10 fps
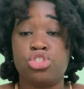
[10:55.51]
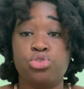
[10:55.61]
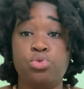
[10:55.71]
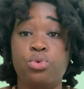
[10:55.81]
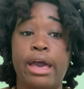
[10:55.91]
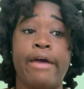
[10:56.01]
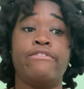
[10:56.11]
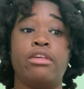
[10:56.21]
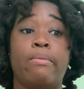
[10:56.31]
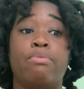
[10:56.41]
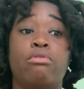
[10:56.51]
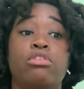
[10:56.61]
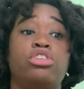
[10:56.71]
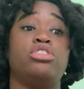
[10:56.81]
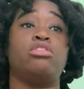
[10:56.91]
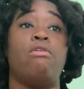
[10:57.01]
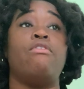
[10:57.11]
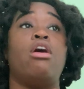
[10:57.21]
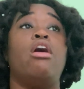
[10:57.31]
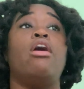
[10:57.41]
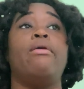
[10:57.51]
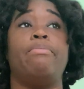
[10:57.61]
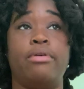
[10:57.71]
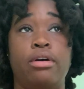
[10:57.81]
you have to pull yourself up